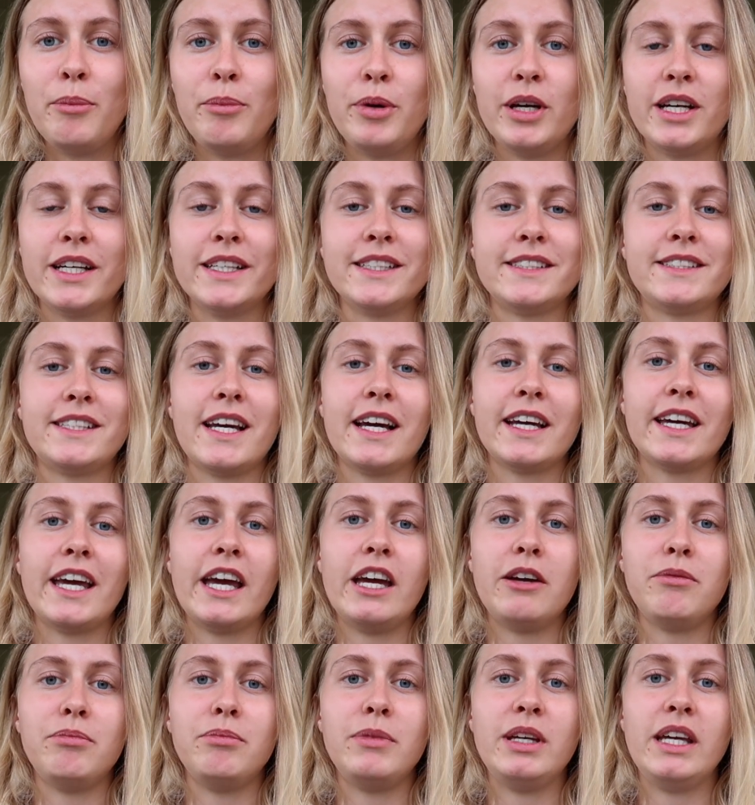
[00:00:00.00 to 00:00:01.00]
because that
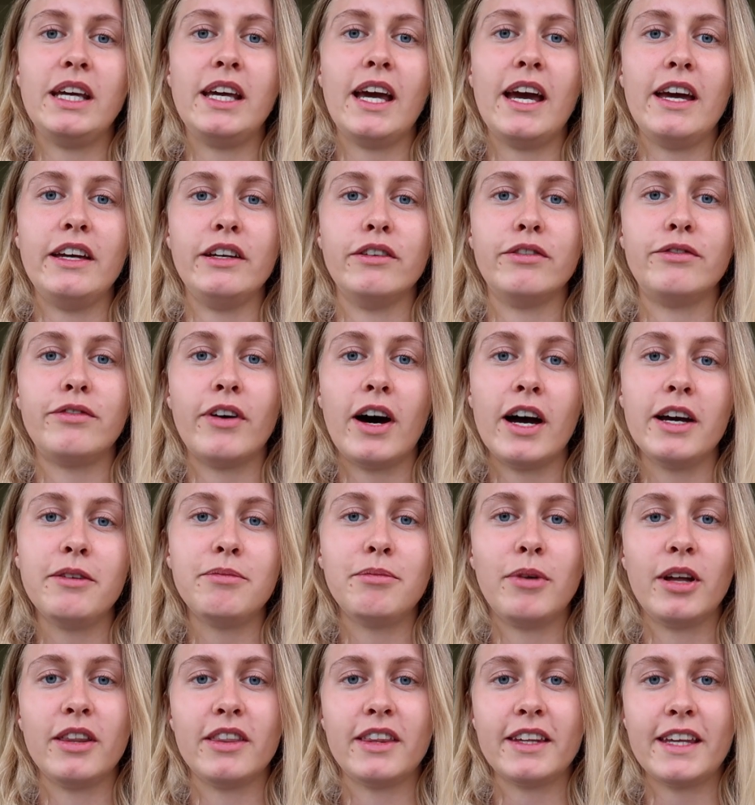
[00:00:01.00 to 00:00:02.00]
gave me a
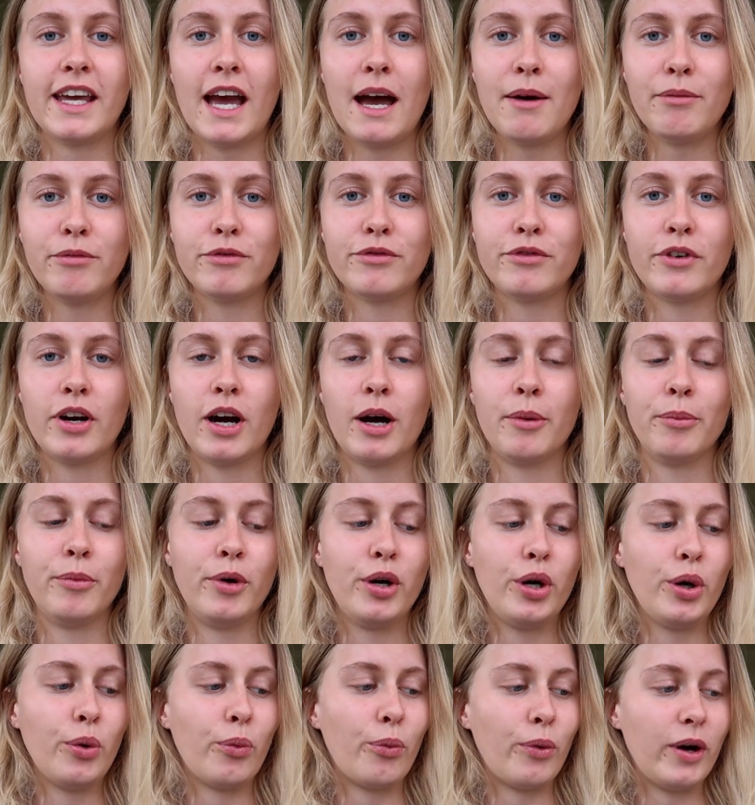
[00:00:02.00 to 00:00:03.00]
5-month gap from
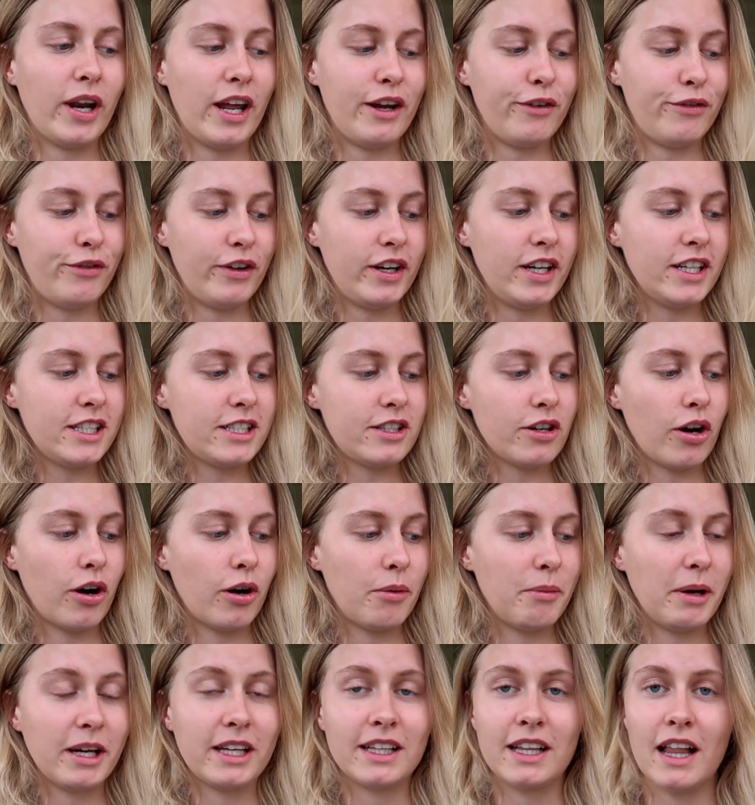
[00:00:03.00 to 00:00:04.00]
when I finished
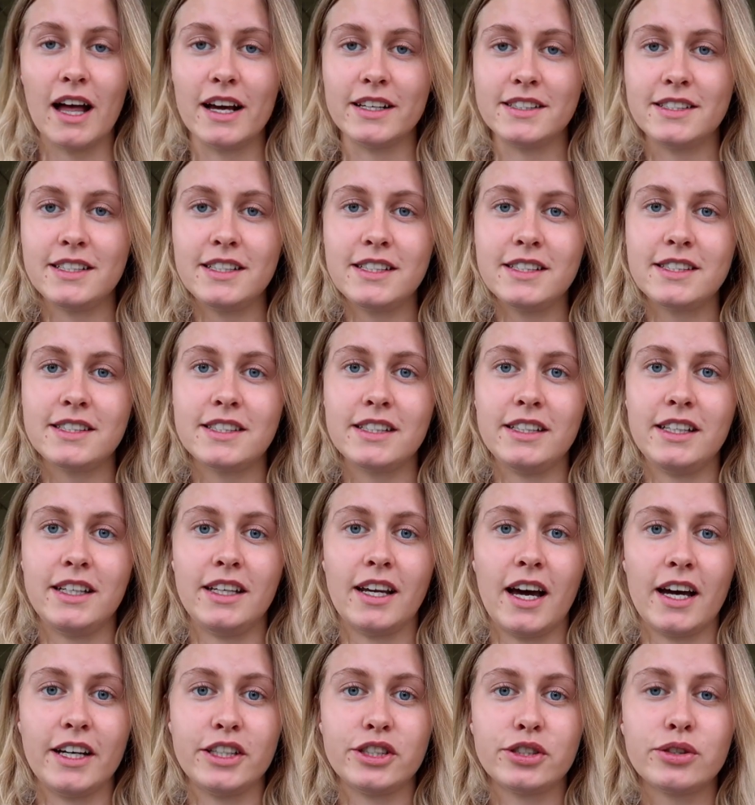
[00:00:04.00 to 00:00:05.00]
all my classes
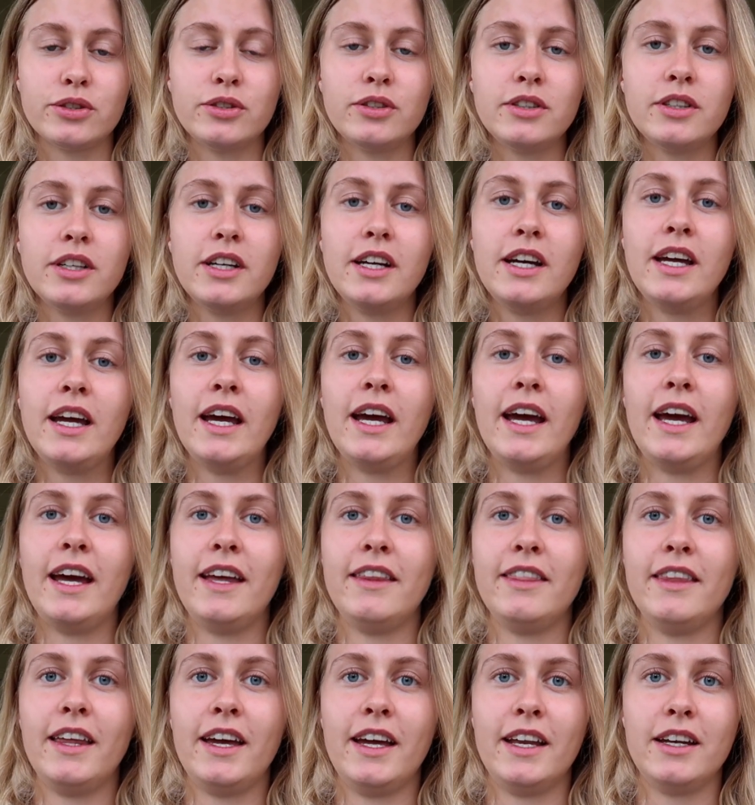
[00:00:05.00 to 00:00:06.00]
in high school
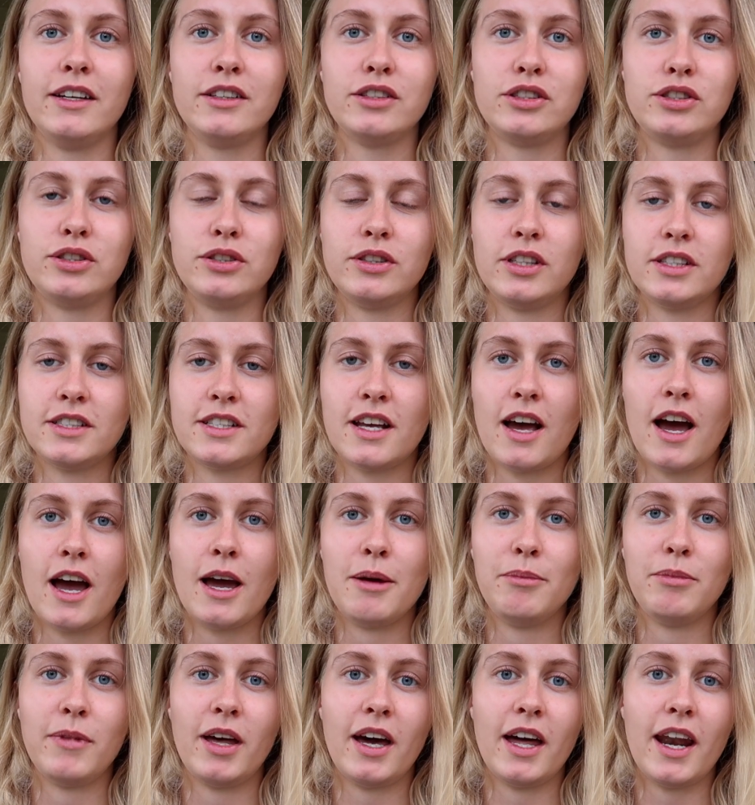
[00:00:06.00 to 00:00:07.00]
and then to the
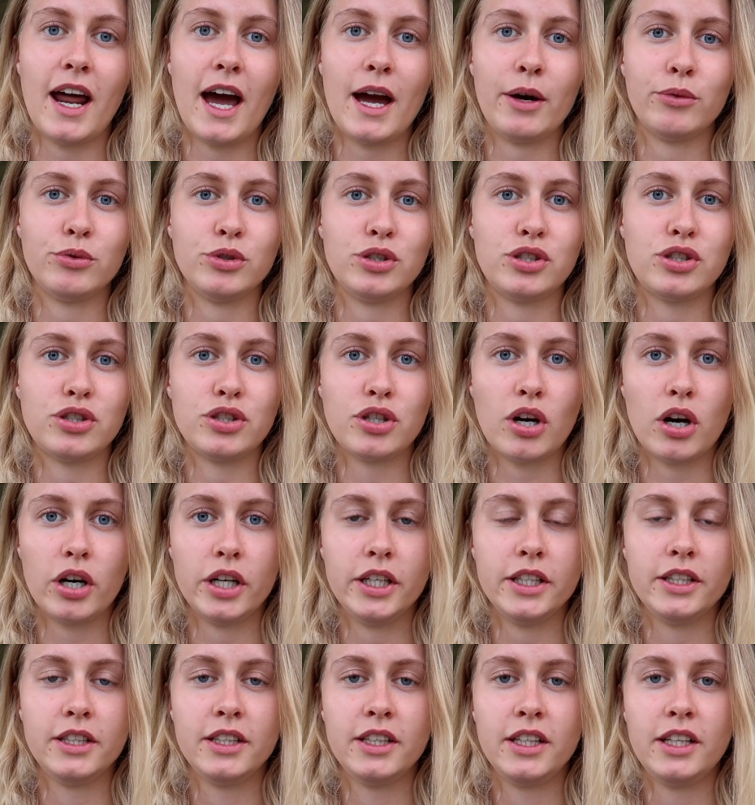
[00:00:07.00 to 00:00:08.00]
time that I would
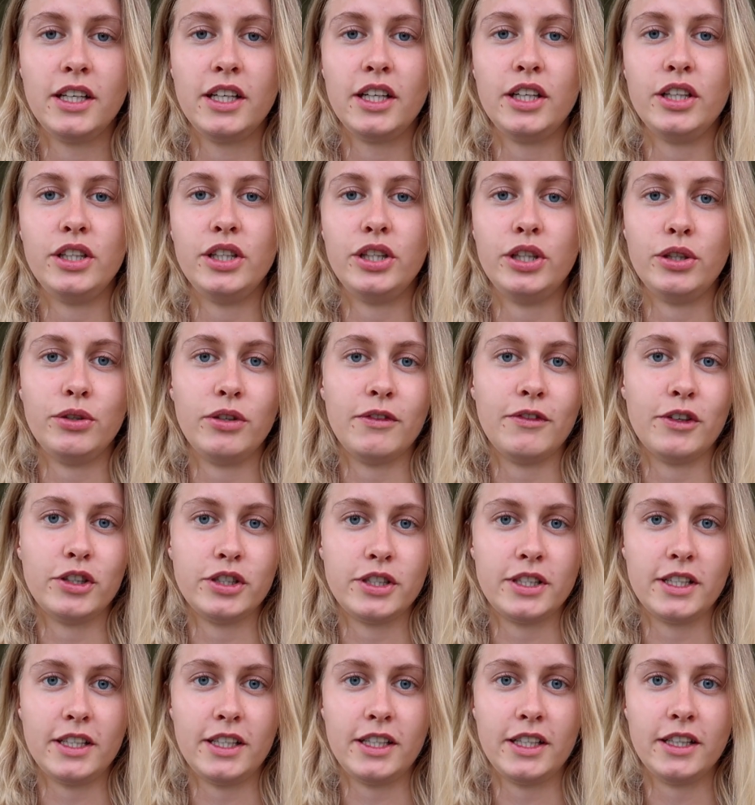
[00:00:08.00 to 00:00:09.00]
start
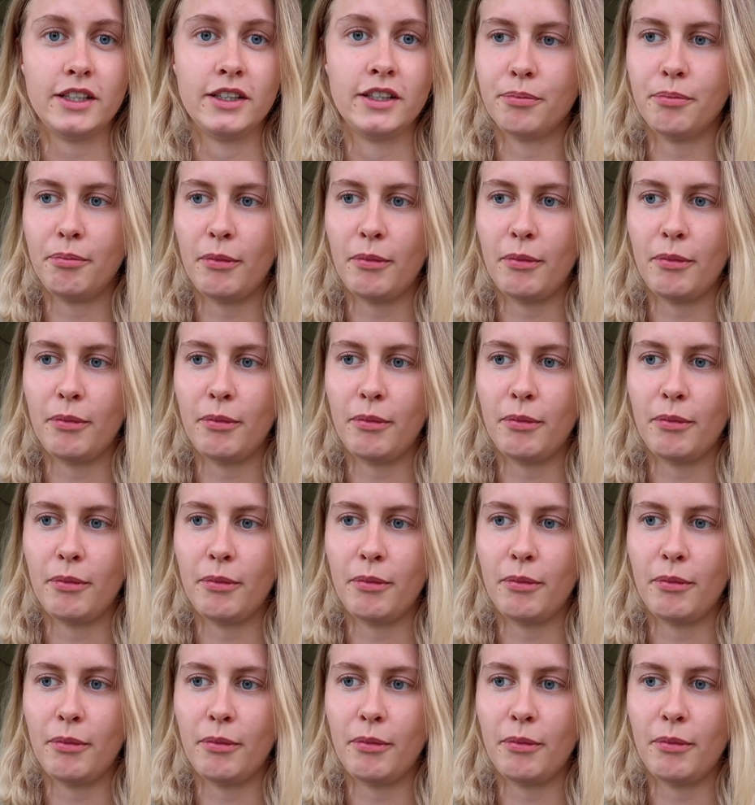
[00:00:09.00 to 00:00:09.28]
university.